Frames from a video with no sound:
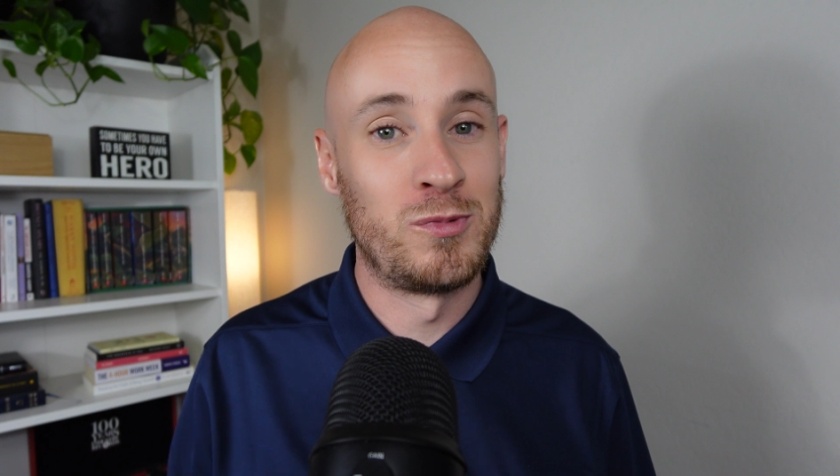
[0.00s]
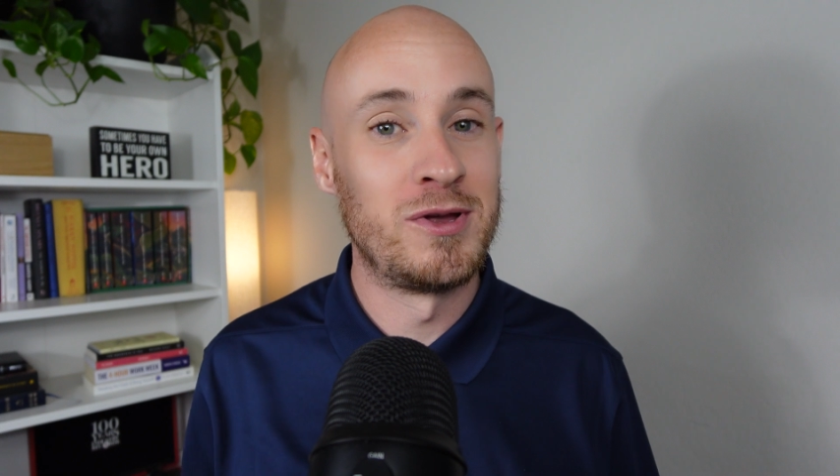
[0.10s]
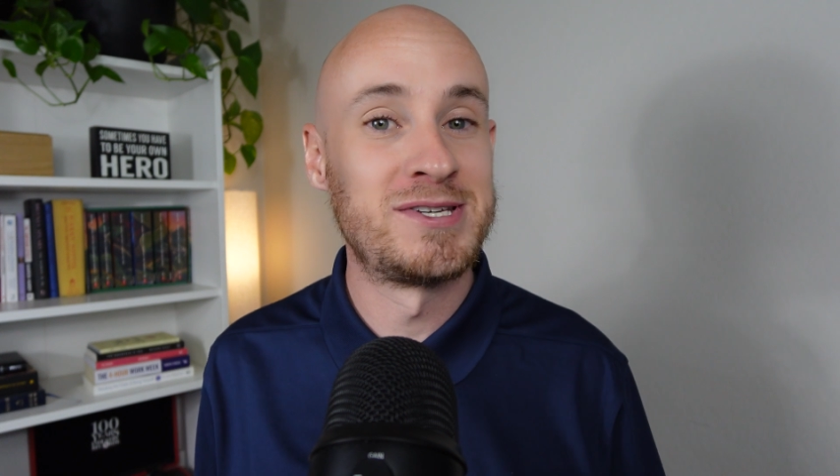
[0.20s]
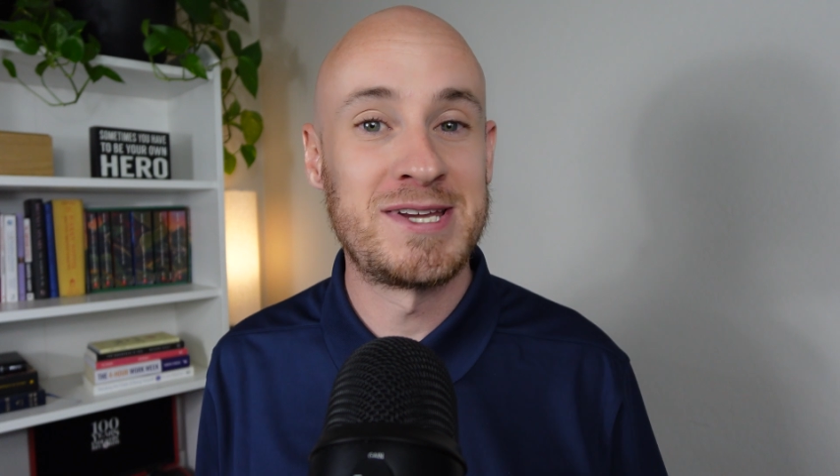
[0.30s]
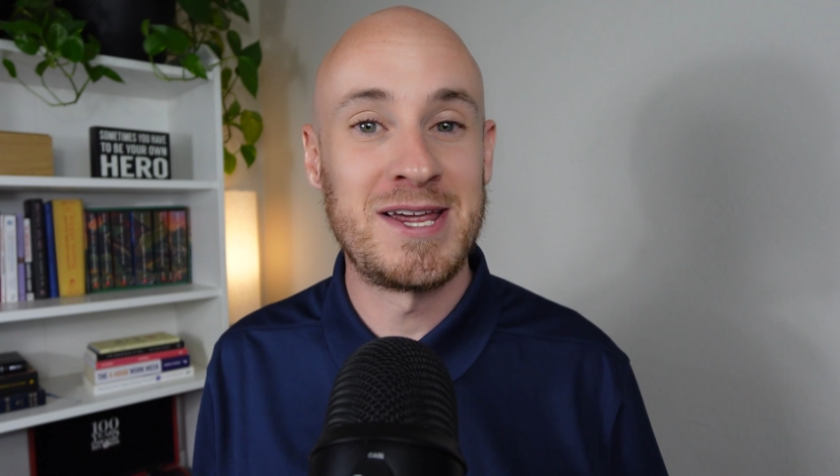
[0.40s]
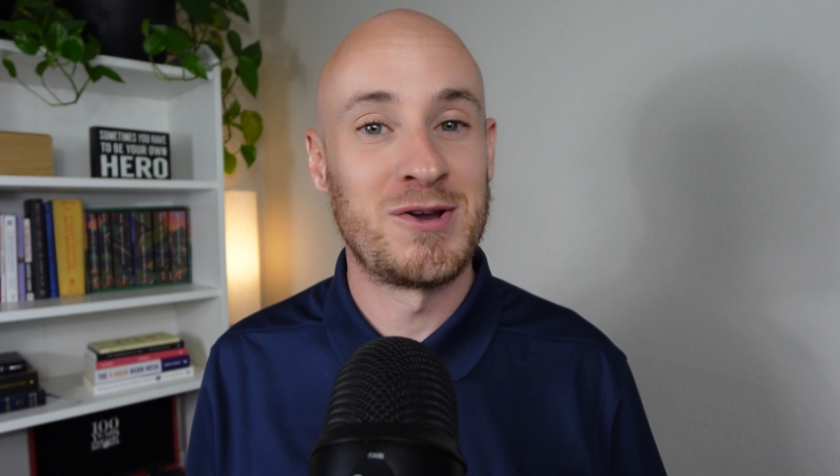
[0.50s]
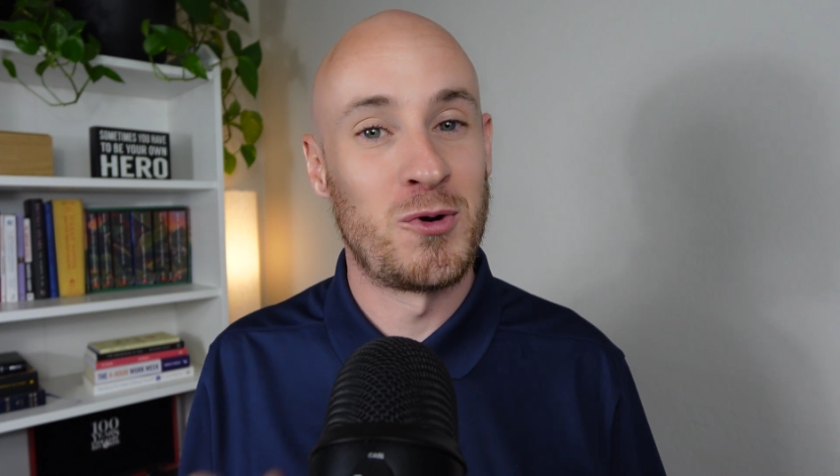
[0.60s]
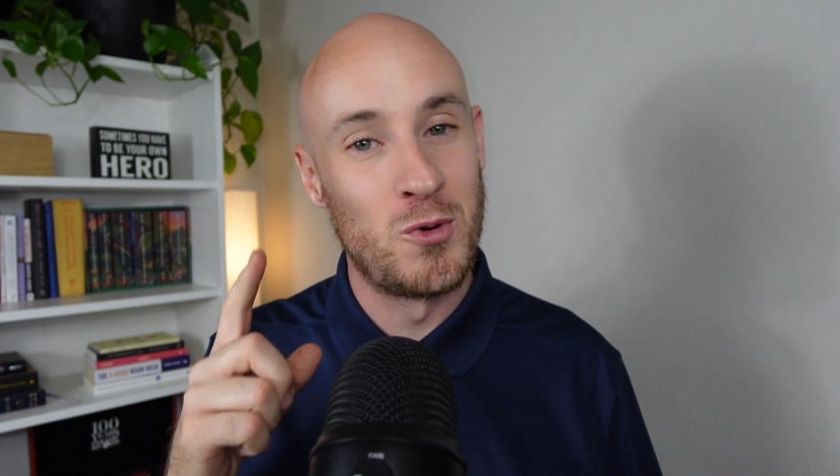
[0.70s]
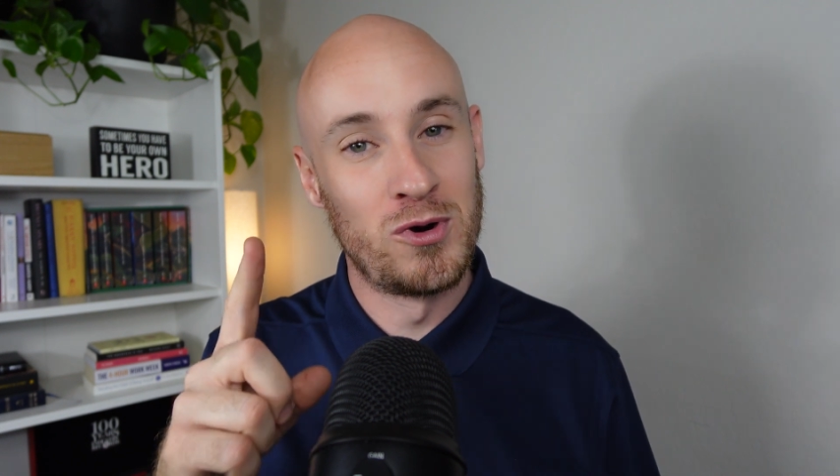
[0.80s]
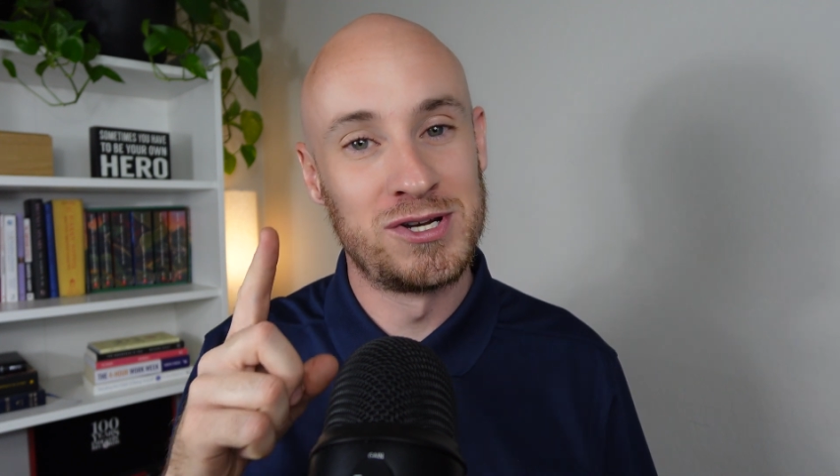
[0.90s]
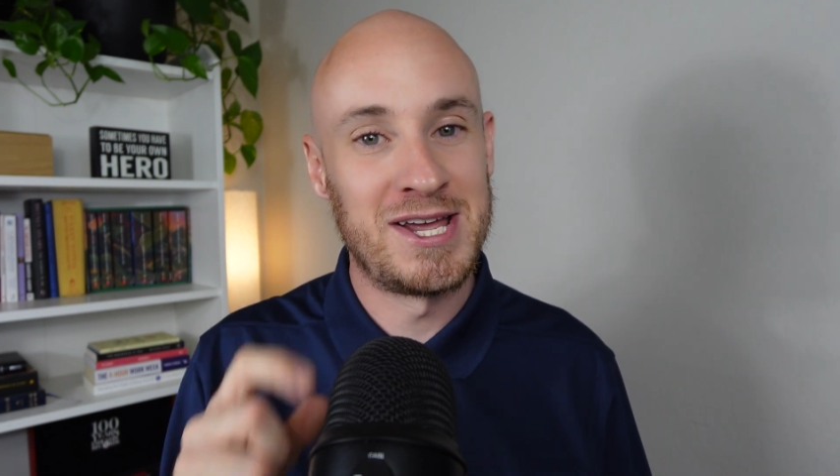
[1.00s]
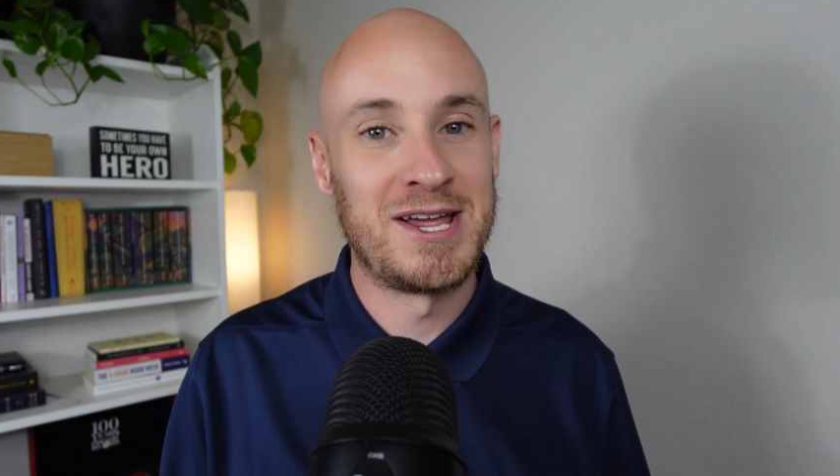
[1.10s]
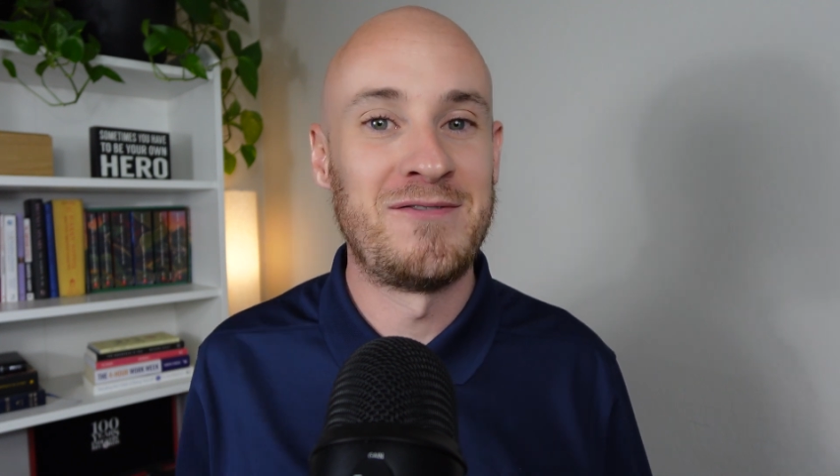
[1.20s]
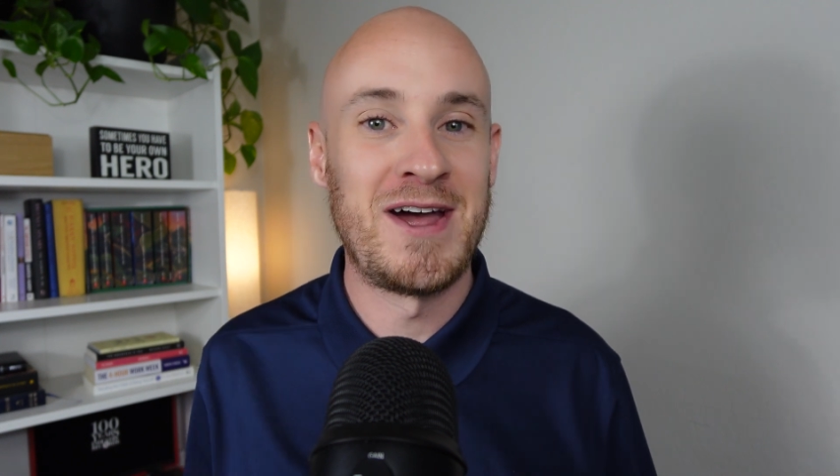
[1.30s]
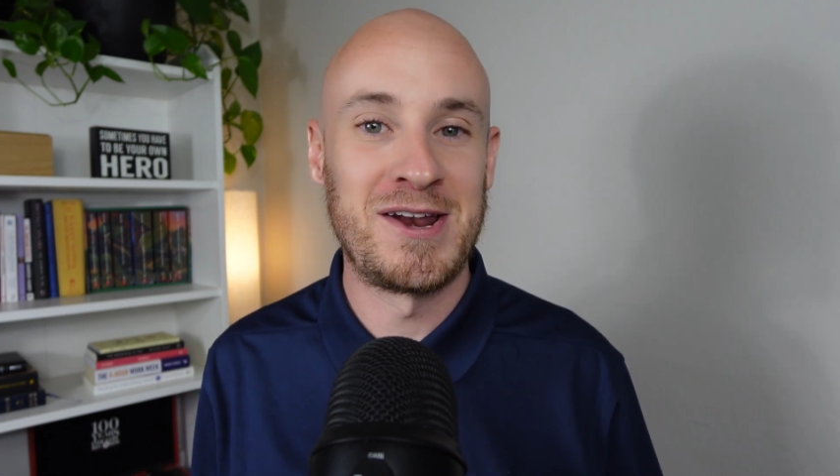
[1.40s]
real estate or take
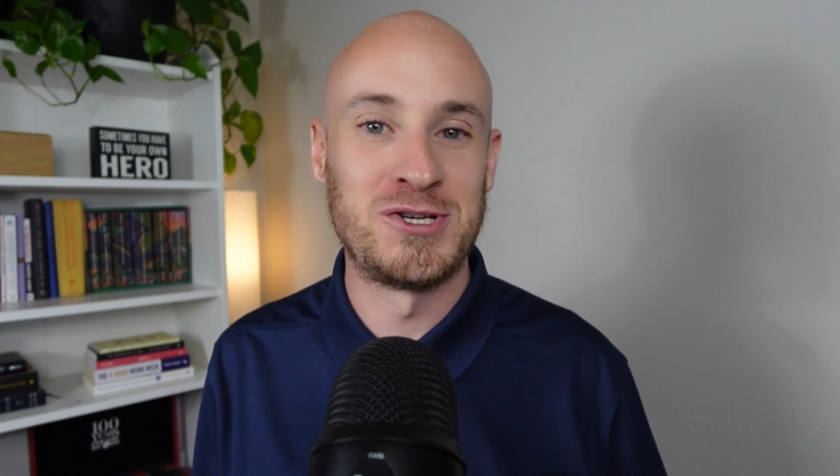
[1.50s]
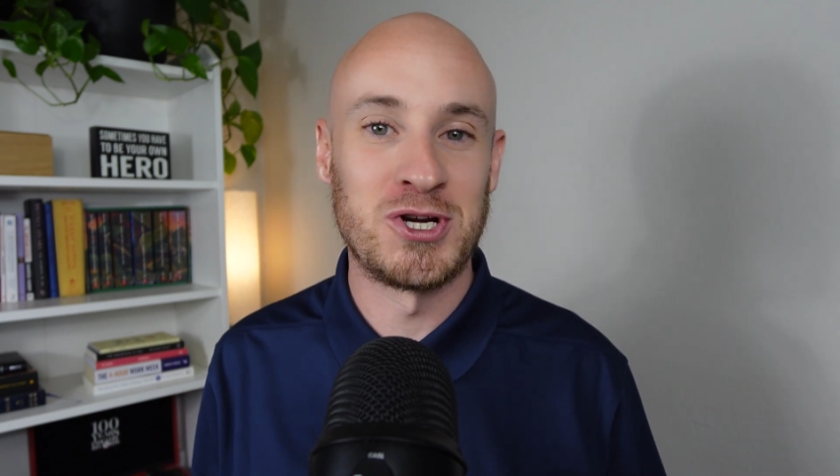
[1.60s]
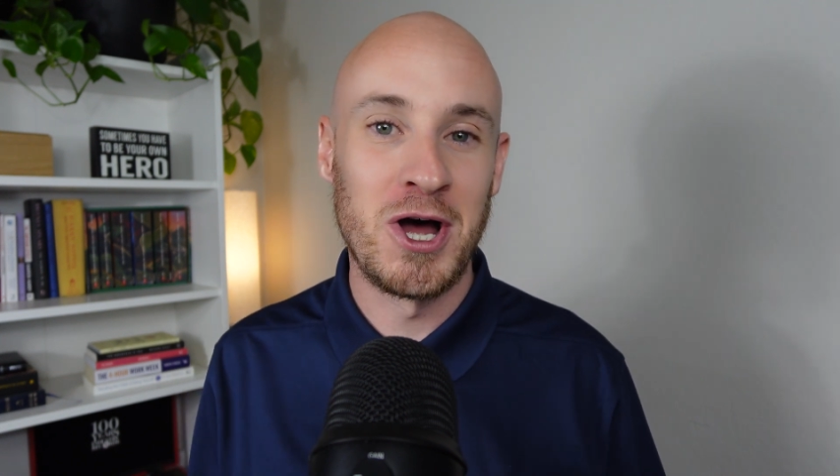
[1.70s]
advantage